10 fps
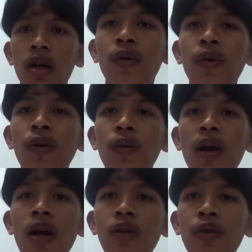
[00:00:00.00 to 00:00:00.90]
He
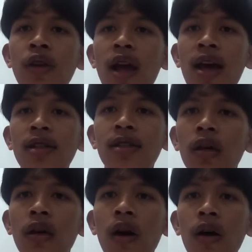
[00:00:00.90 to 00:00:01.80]
right to dash
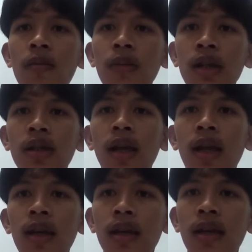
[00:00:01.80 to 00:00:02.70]

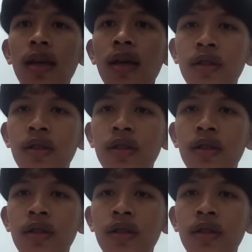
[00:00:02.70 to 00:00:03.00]
comfortabiy